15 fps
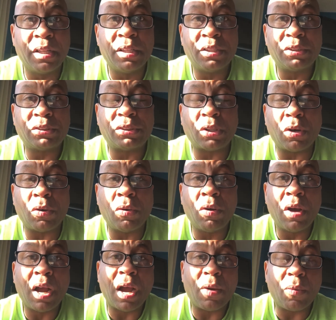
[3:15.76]
So
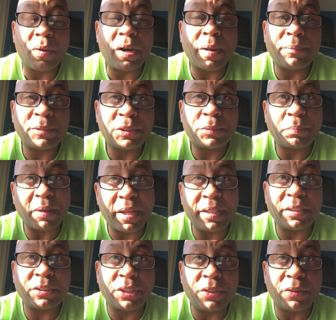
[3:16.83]
what I'm
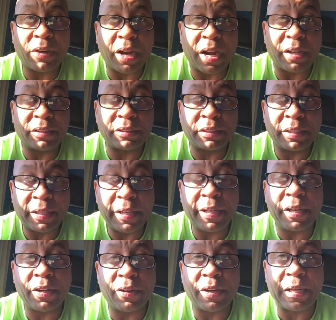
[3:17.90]
explaining to you guys
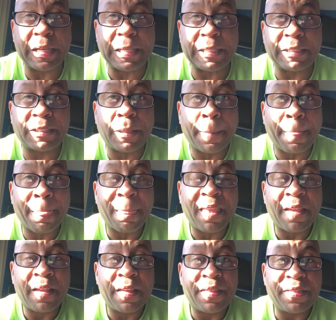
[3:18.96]
here is
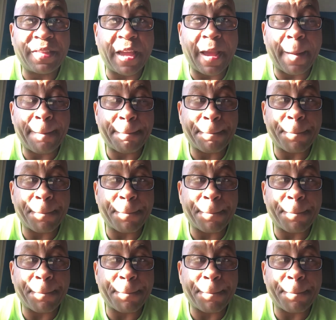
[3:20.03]
that